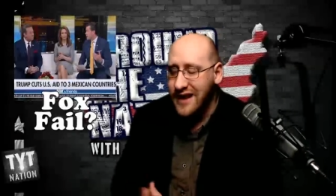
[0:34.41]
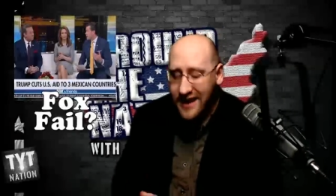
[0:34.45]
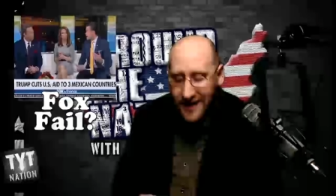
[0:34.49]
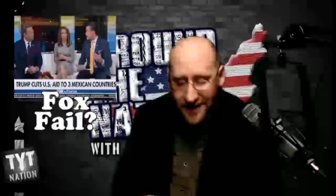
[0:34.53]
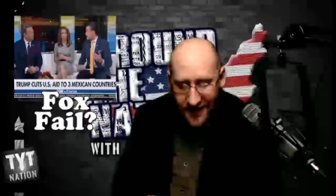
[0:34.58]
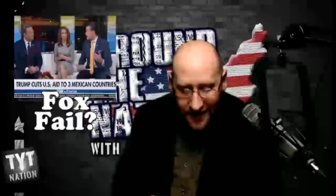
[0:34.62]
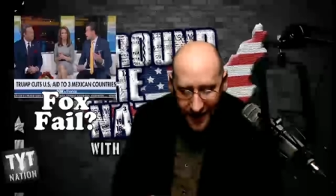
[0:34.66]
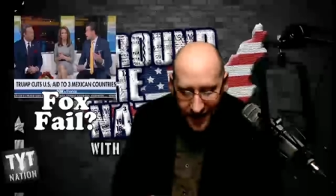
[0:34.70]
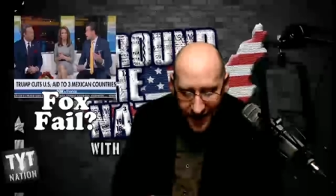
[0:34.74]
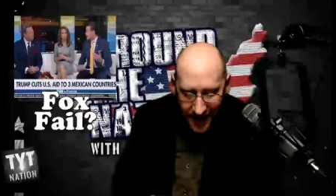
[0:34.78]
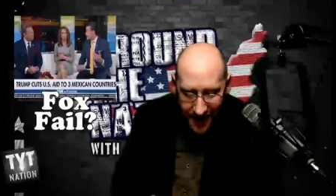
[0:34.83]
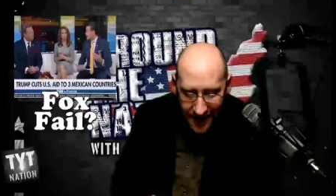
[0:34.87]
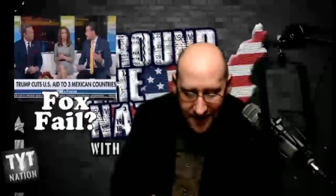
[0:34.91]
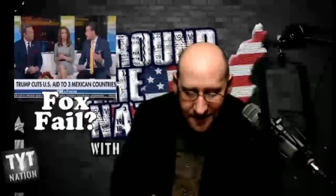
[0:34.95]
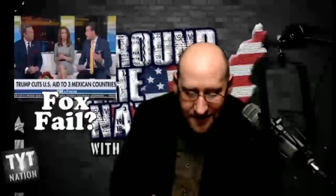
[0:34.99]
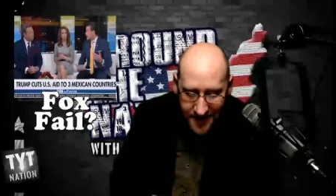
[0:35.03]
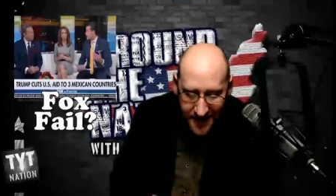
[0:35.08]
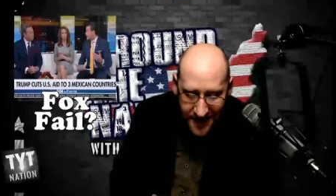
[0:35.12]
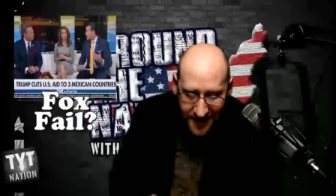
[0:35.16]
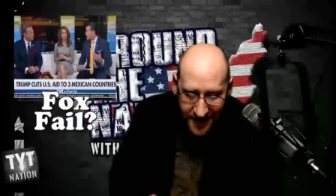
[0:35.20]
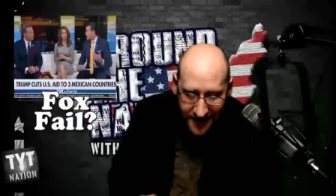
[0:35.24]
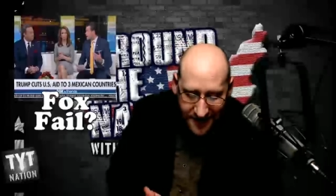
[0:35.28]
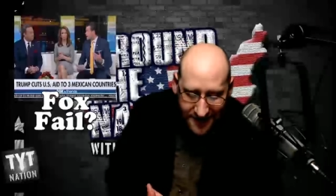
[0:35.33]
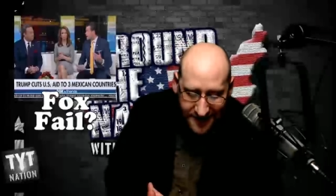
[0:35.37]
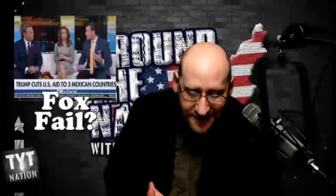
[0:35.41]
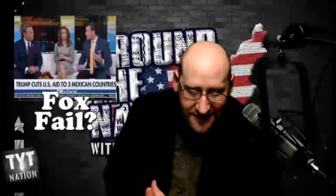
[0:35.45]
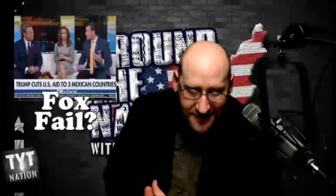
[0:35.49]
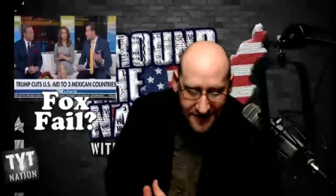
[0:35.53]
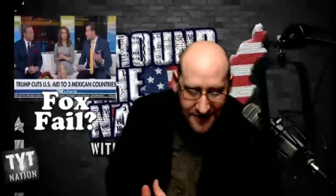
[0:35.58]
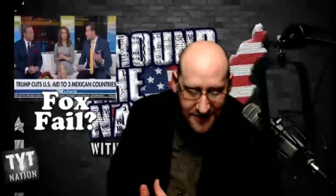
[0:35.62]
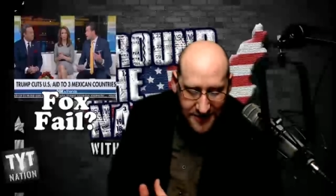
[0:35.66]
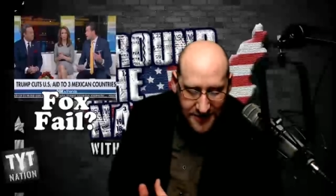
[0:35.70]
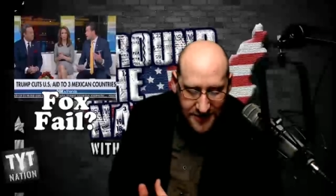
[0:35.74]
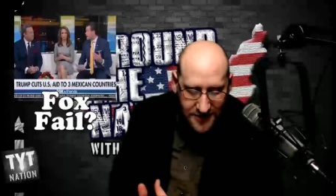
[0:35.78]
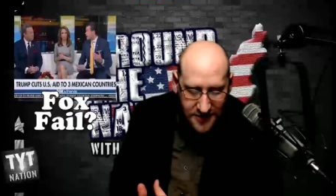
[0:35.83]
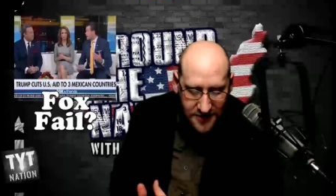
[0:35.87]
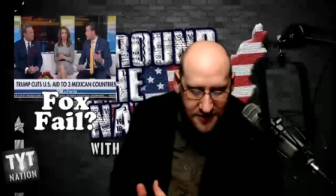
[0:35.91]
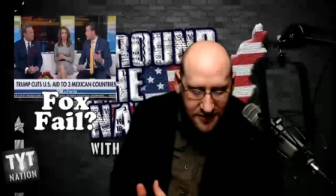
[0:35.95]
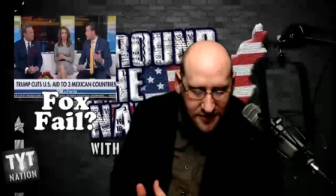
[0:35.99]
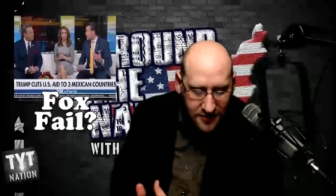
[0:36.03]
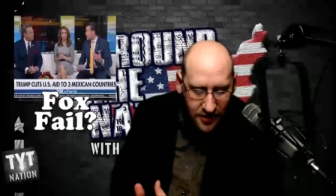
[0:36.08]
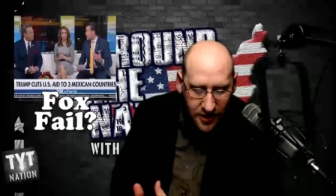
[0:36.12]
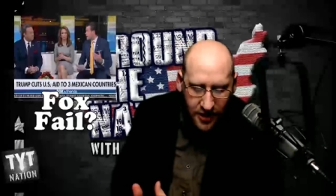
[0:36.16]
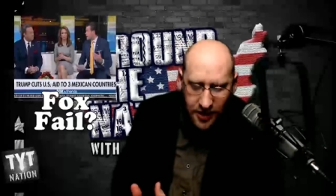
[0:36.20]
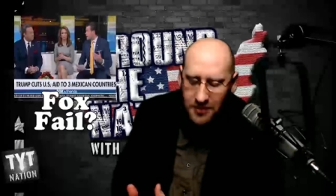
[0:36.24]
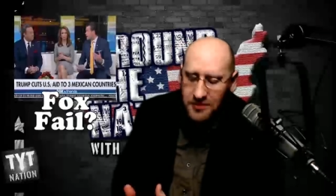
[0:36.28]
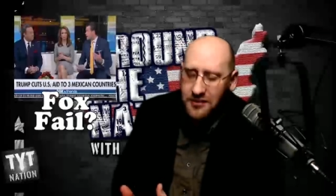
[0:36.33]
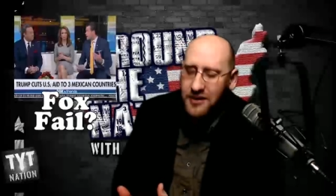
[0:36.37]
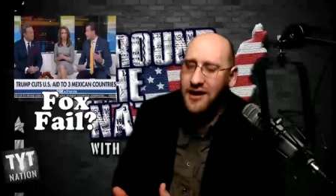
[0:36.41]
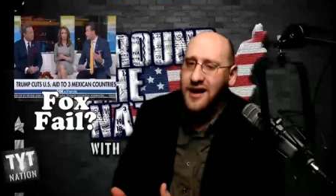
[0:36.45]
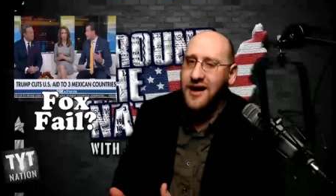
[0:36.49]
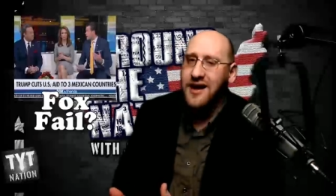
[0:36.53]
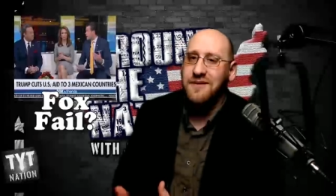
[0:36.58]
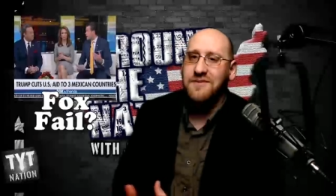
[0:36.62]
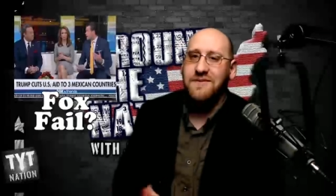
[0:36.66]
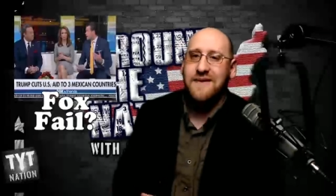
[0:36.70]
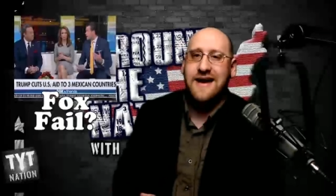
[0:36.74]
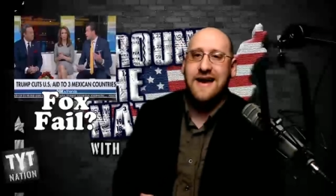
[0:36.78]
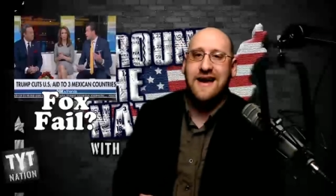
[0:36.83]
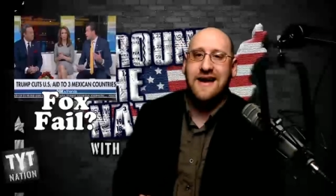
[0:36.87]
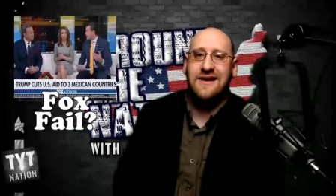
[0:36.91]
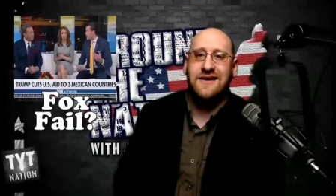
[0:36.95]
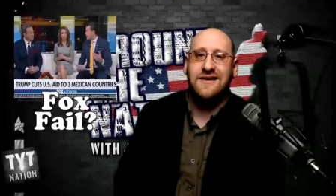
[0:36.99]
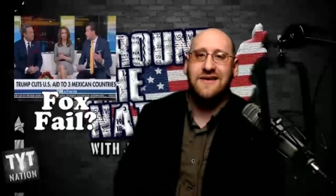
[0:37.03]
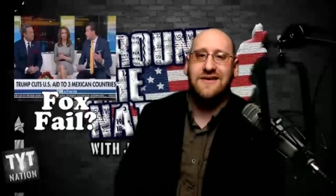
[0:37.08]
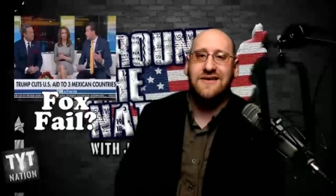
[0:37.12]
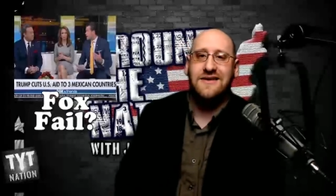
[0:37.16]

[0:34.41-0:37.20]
I mean, come on, man.